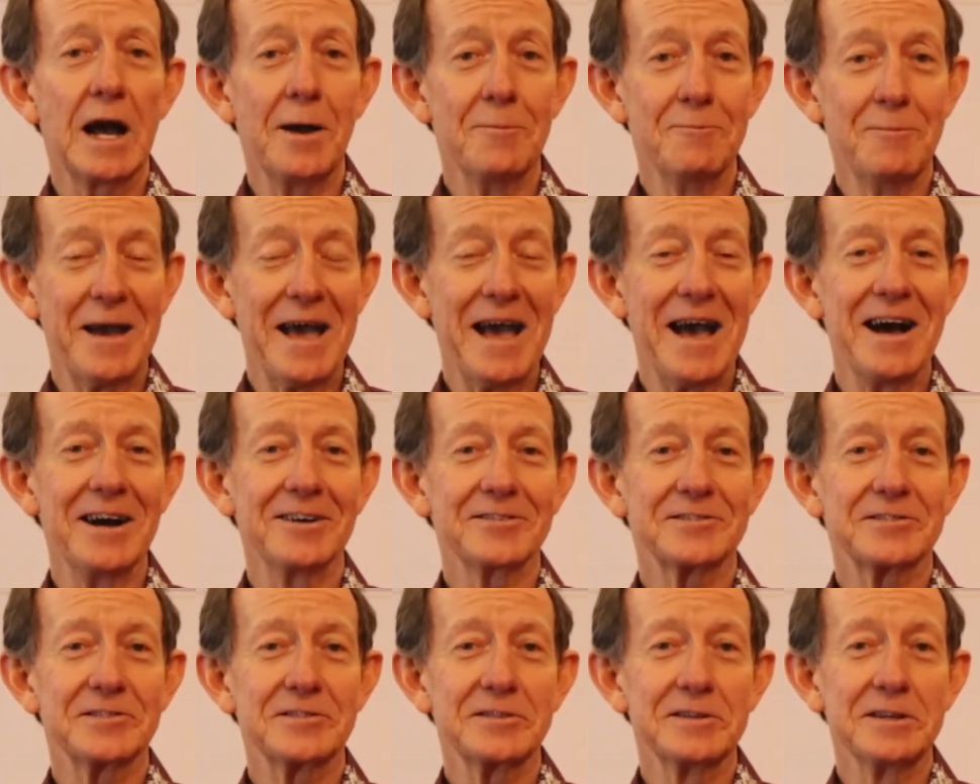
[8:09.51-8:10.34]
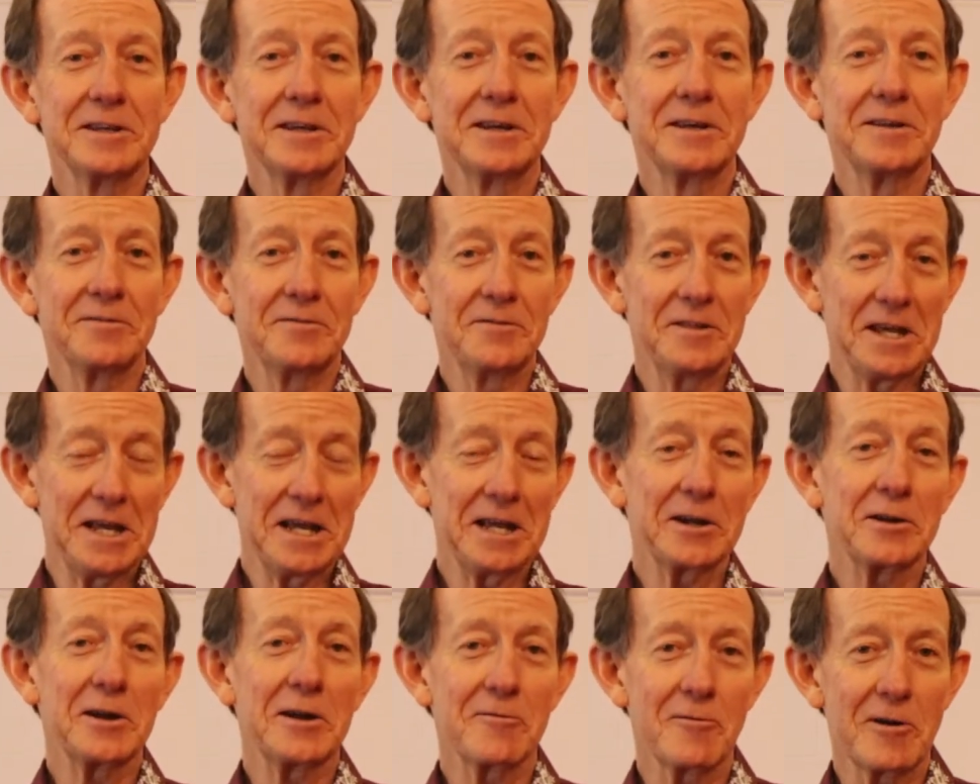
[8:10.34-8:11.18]
about the
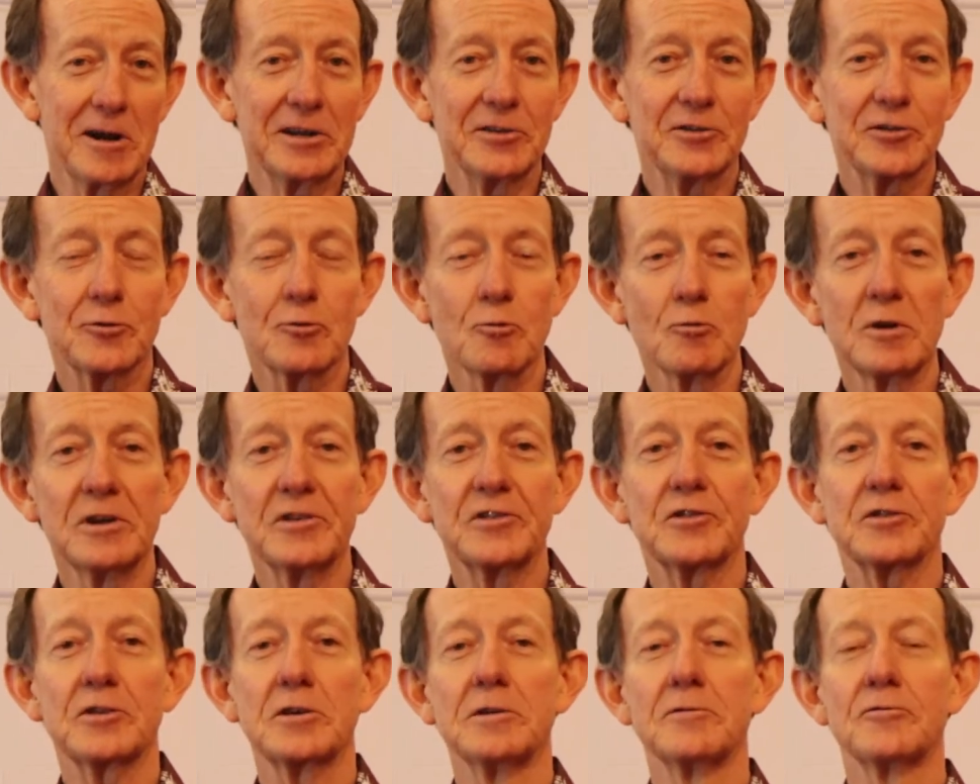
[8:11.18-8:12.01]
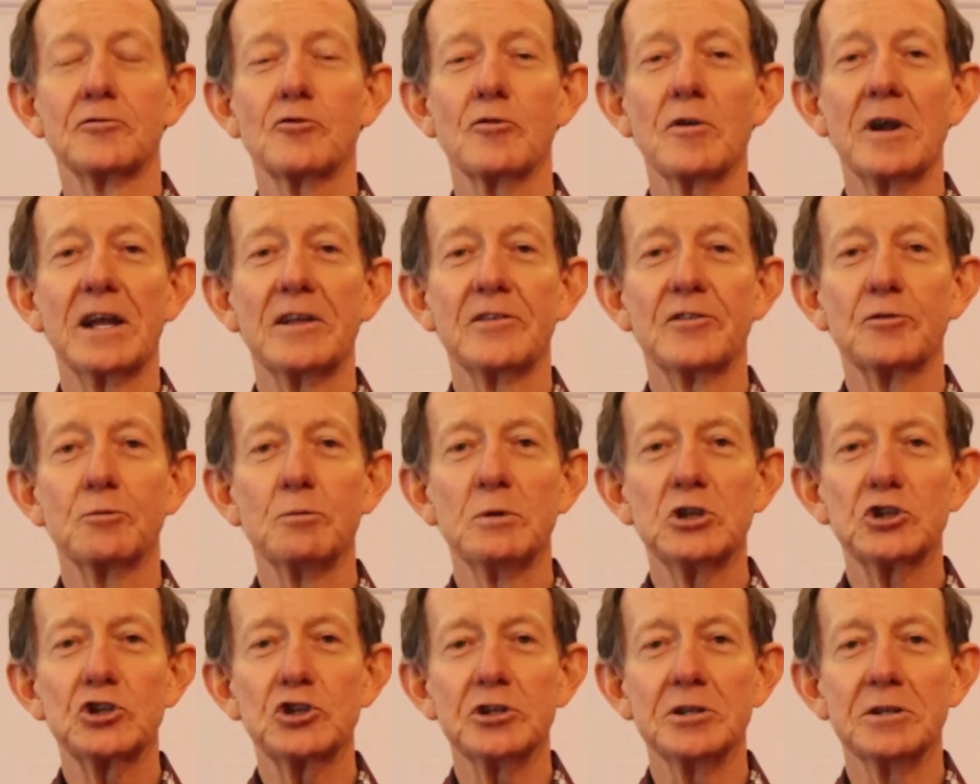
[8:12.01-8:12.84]
increased risk of
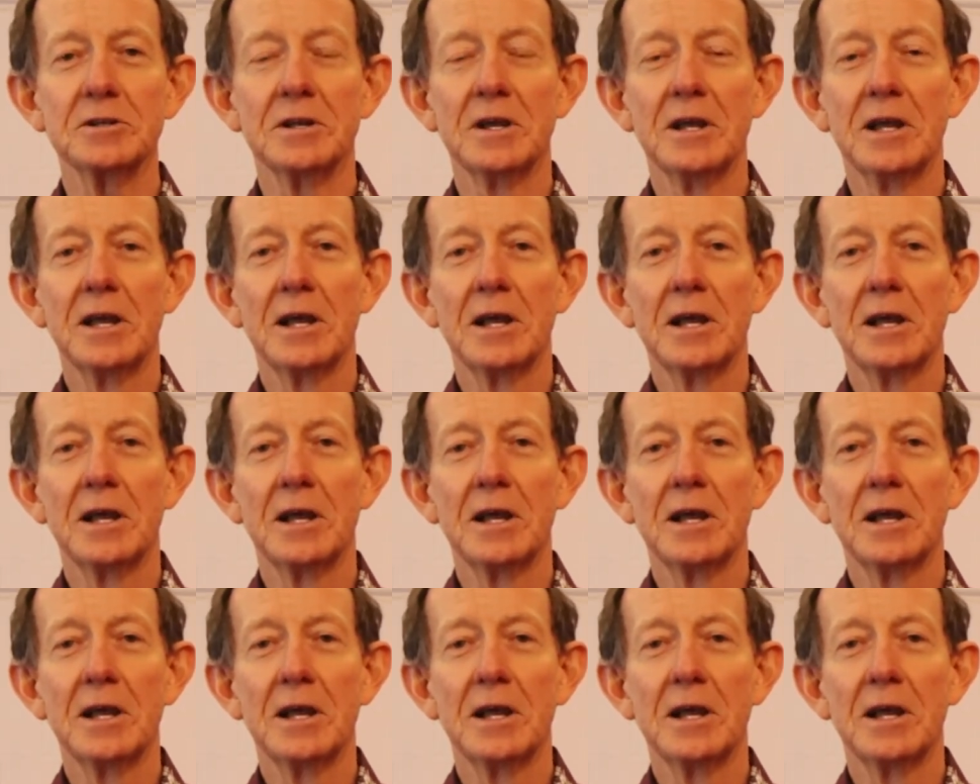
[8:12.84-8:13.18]
transmission,